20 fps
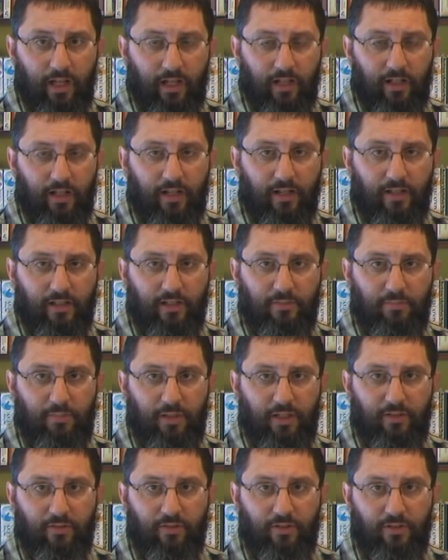And a lot of these
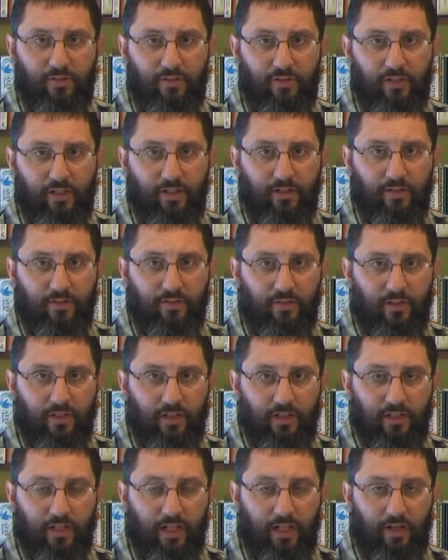big Christian leaders,
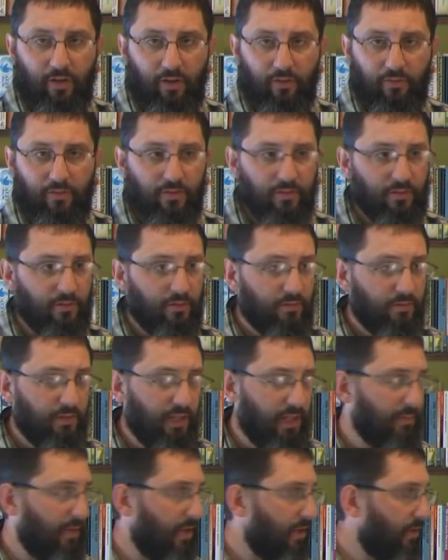Kent Hovind
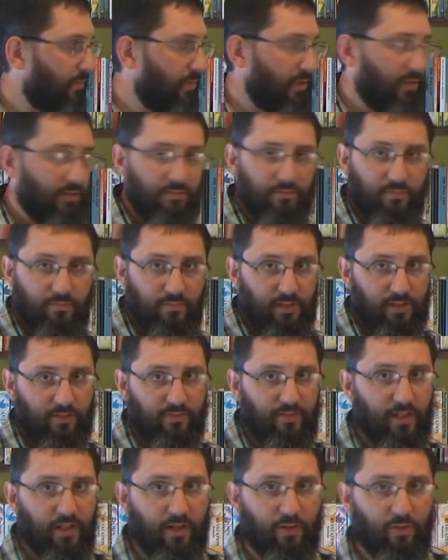came out. We did
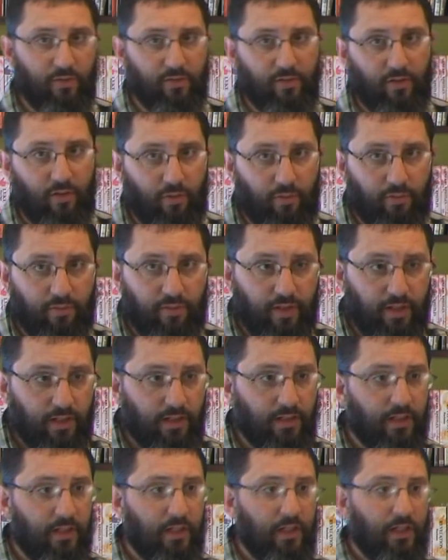a video on the whole
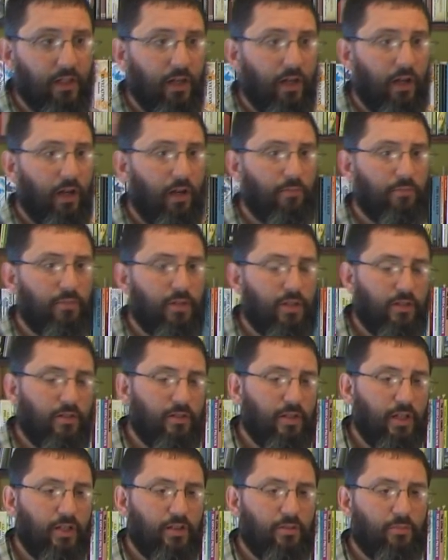thing. Um, can
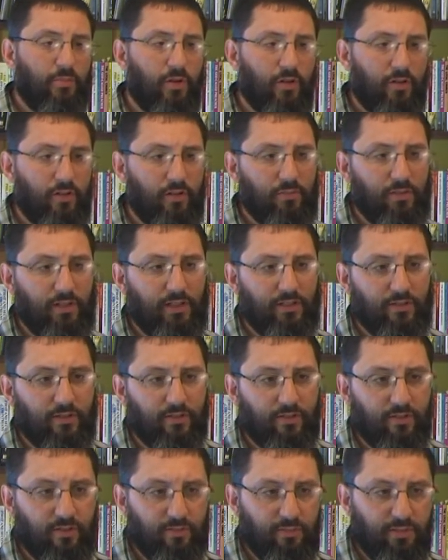you take the mark of the
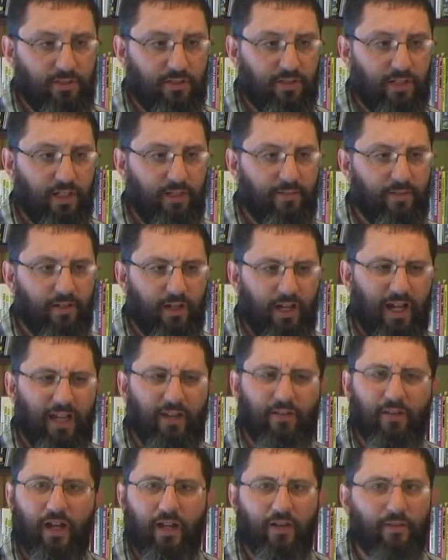beast and still be saved?
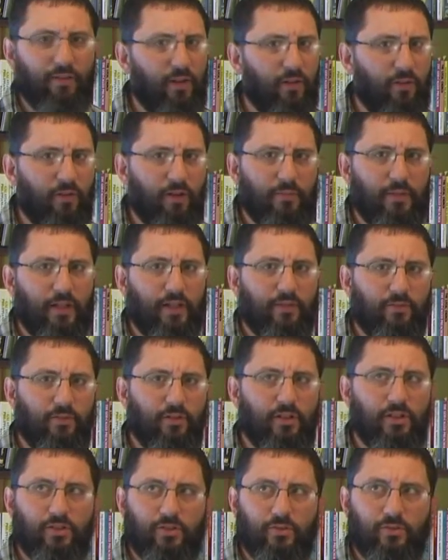I don't, I don't know. I'm not
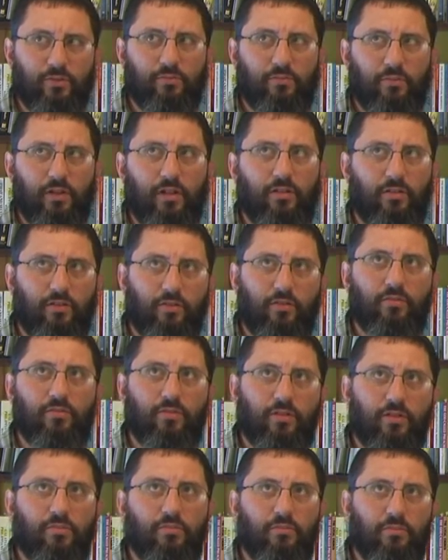really sure. You
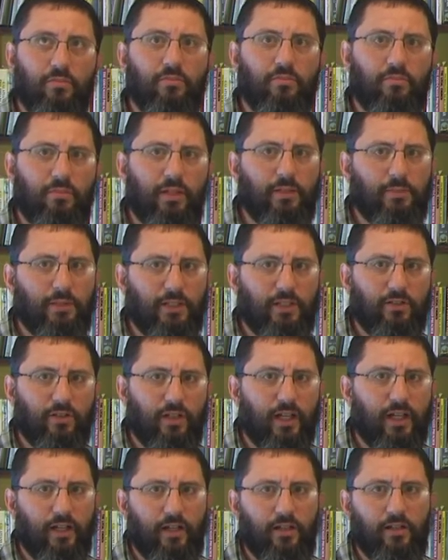know, maybe you
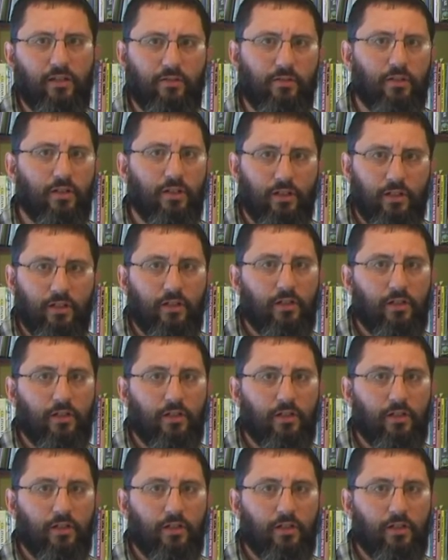can. You know,